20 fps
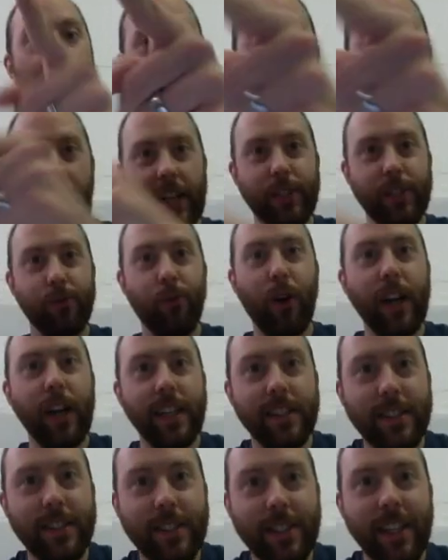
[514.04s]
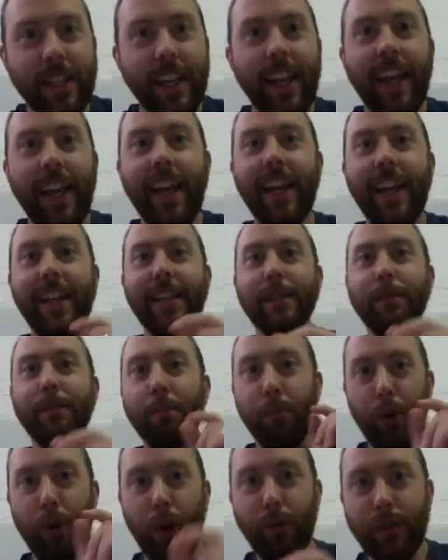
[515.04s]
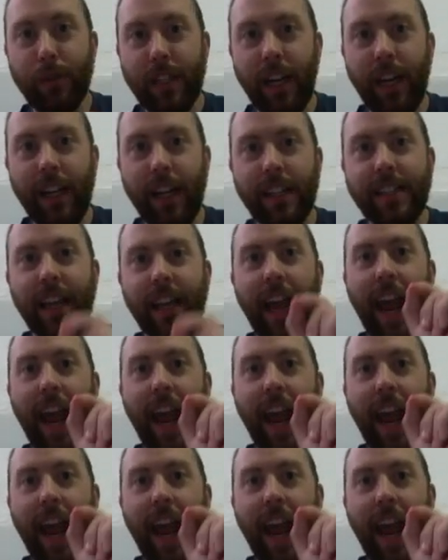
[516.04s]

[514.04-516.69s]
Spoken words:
That's right. It is protons